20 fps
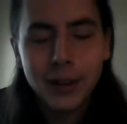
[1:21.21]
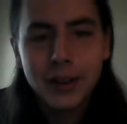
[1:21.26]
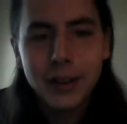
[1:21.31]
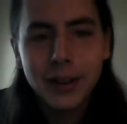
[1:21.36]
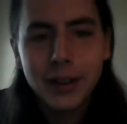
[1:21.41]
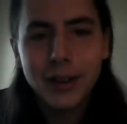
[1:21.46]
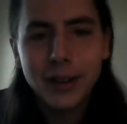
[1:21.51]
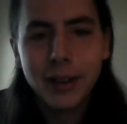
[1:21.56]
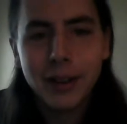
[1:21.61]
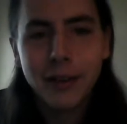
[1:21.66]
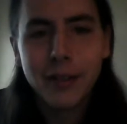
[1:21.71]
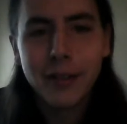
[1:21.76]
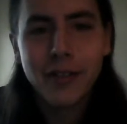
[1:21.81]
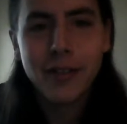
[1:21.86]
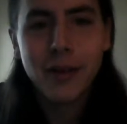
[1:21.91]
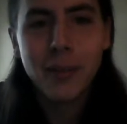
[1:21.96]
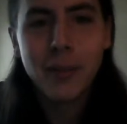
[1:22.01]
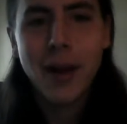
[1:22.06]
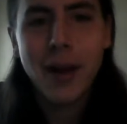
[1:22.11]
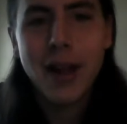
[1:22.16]
You know,
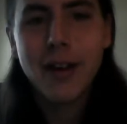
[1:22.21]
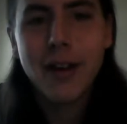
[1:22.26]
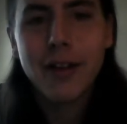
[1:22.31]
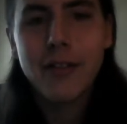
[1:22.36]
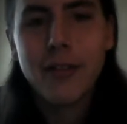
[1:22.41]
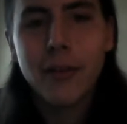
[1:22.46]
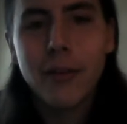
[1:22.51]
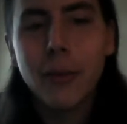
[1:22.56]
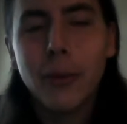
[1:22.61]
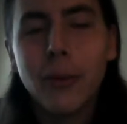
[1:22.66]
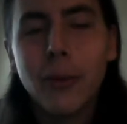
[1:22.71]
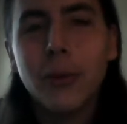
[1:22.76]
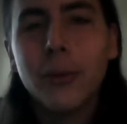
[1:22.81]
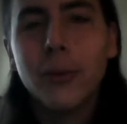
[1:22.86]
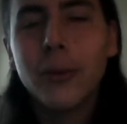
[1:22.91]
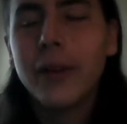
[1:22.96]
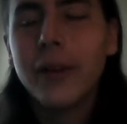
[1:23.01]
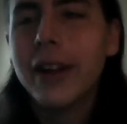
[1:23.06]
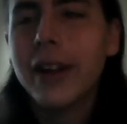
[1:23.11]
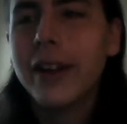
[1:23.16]
some asshole
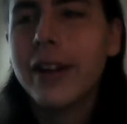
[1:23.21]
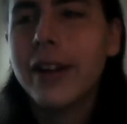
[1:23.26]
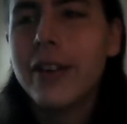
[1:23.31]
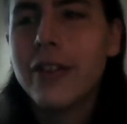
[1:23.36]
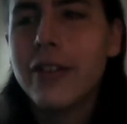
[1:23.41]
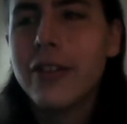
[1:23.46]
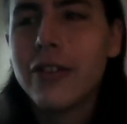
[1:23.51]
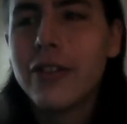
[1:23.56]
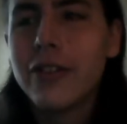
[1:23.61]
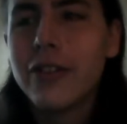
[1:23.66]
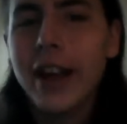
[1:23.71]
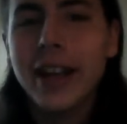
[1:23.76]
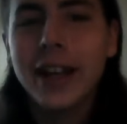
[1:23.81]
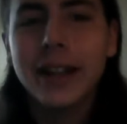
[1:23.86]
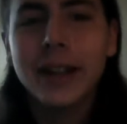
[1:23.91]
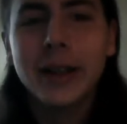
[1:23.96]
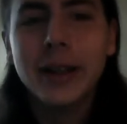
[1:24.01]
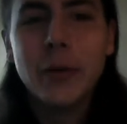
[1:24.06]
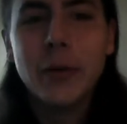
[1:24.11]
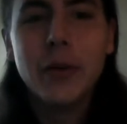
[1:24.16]
that is trying to
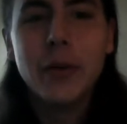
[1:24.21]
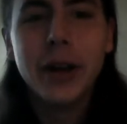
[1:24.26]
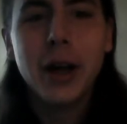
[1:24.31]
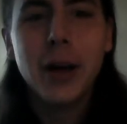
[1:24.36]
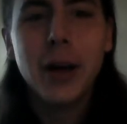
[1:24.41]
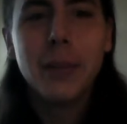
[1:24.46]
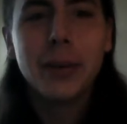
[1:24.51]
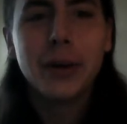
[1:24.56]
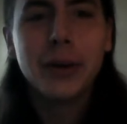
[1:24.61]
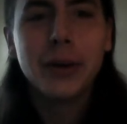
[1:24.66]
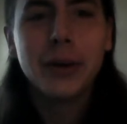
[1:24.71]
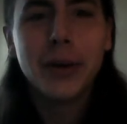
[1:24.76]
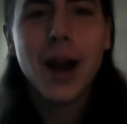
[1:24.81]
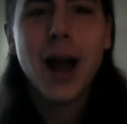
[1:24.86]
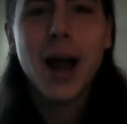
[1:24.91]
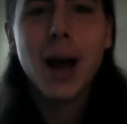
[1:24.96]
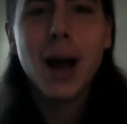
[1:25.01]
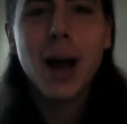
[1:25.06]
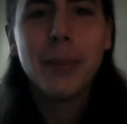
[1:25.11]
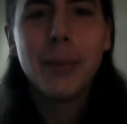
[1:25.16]
live it up and
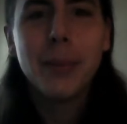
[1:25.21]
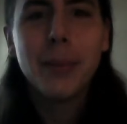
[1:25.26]
crap.